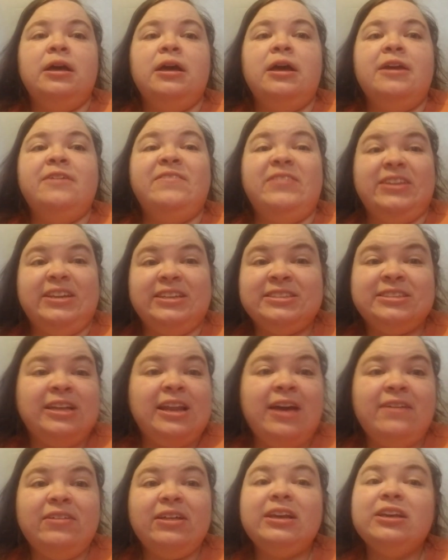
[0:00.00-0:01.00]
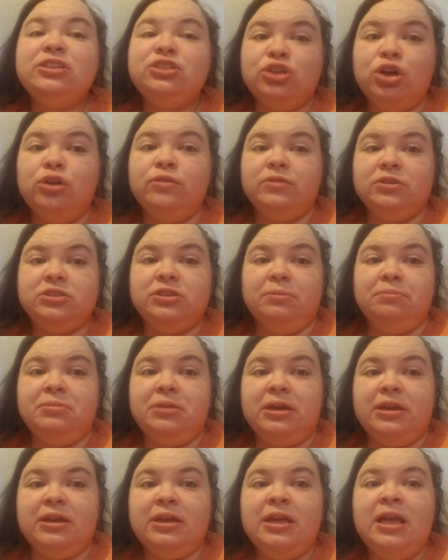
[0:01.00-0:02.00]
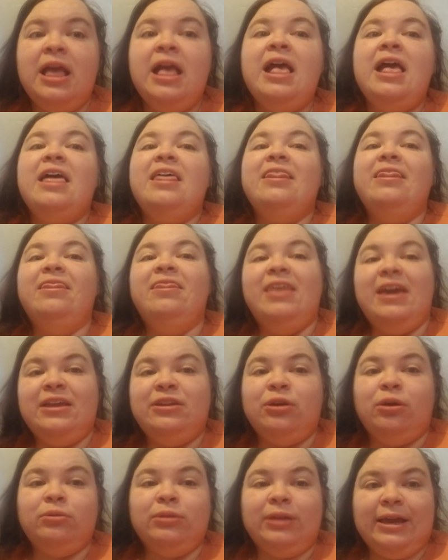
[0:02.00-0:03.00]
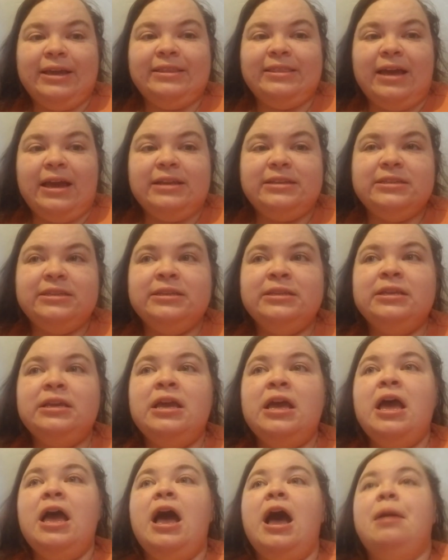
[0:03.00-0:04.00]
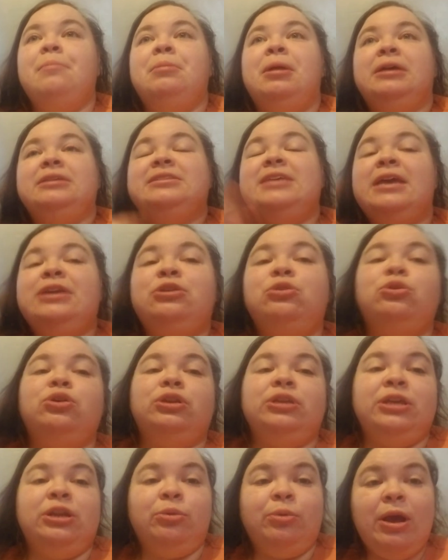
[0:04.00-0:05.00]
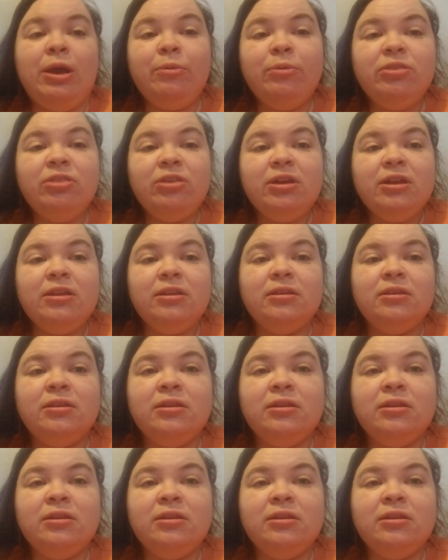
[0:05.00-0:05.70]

if it does not have like a stove or something, they don't like that. I'm not saying you couldn't get away with it.